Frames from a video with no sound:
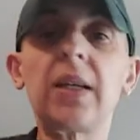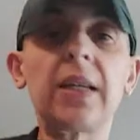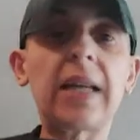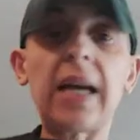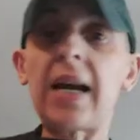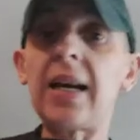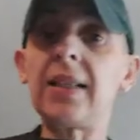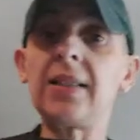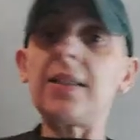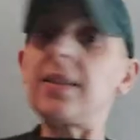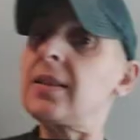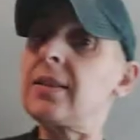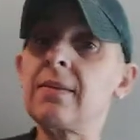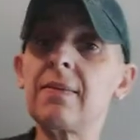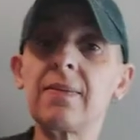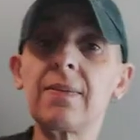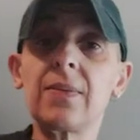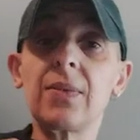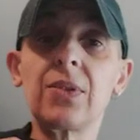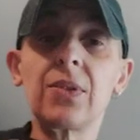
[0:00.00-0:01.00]
guys,
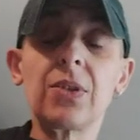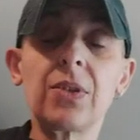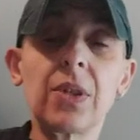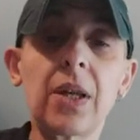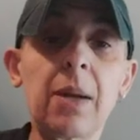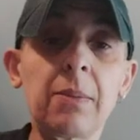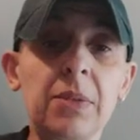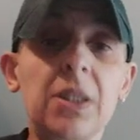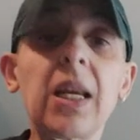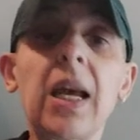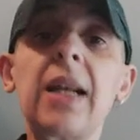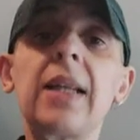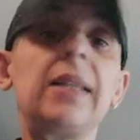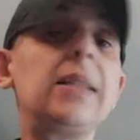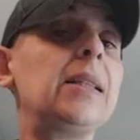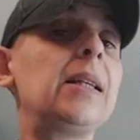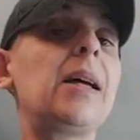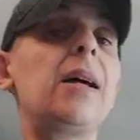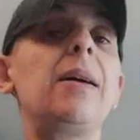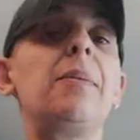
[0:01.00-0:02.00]
I'm
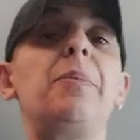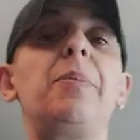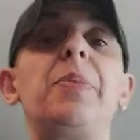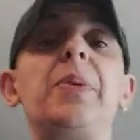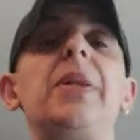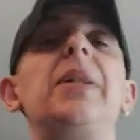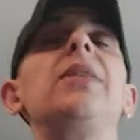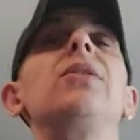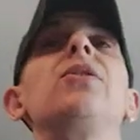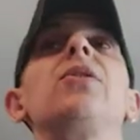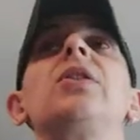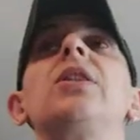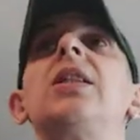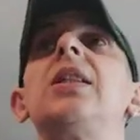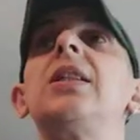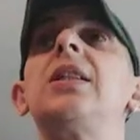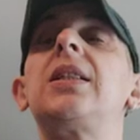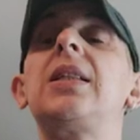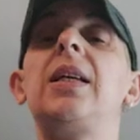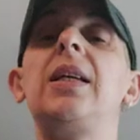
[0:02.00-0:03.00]
telling you, being
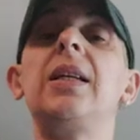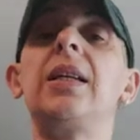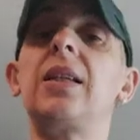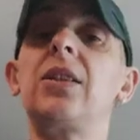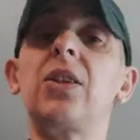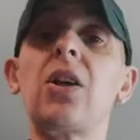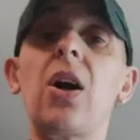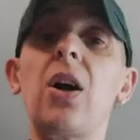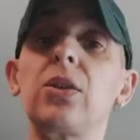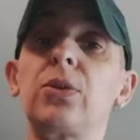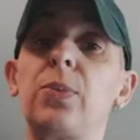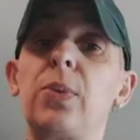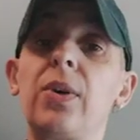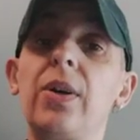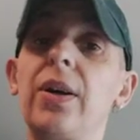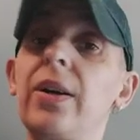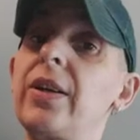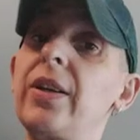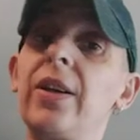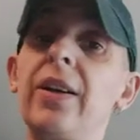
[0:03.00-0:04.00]
autistic is hard
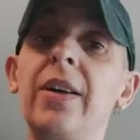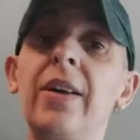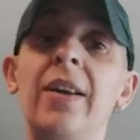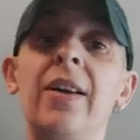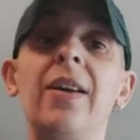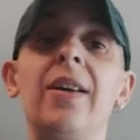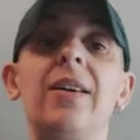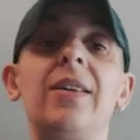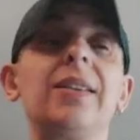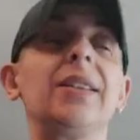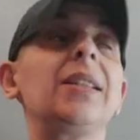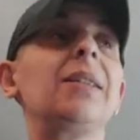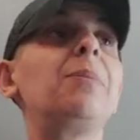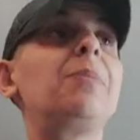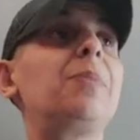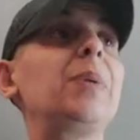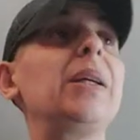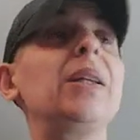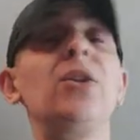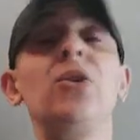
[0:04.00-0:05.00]
work
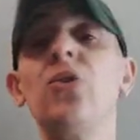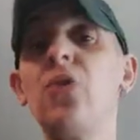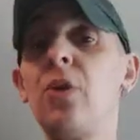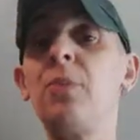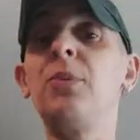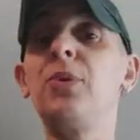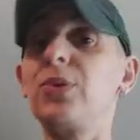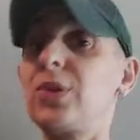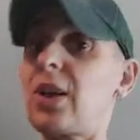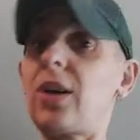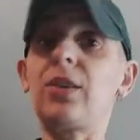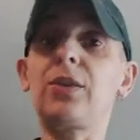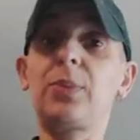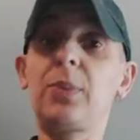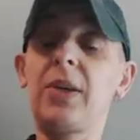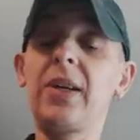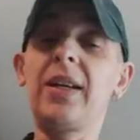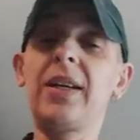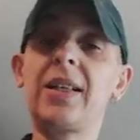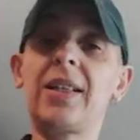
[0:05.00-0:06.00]
being normal is hard
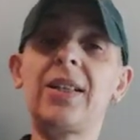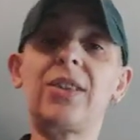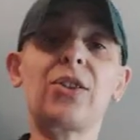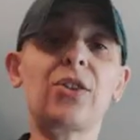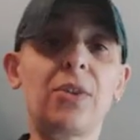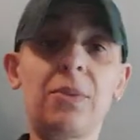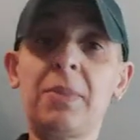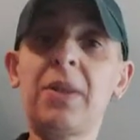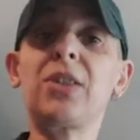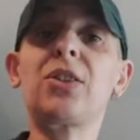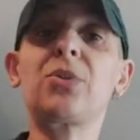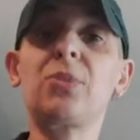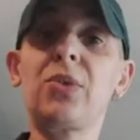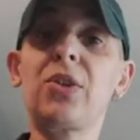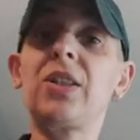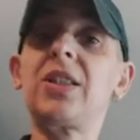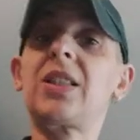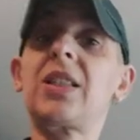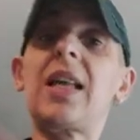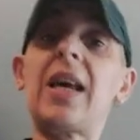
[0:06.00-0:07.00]
work. So imagine
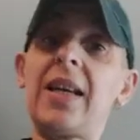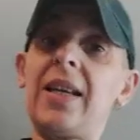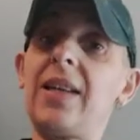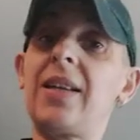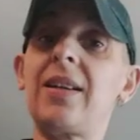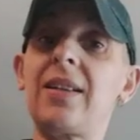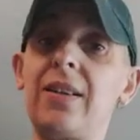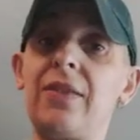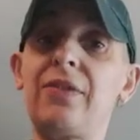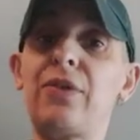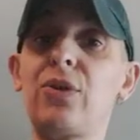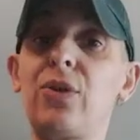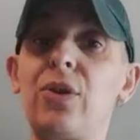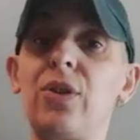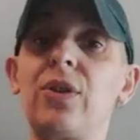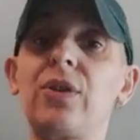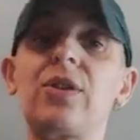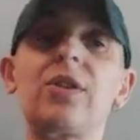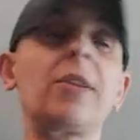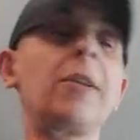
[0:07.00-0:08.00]
what it's like
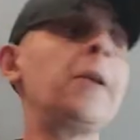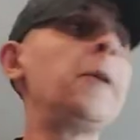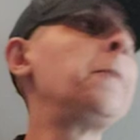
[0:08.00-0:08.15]
for us.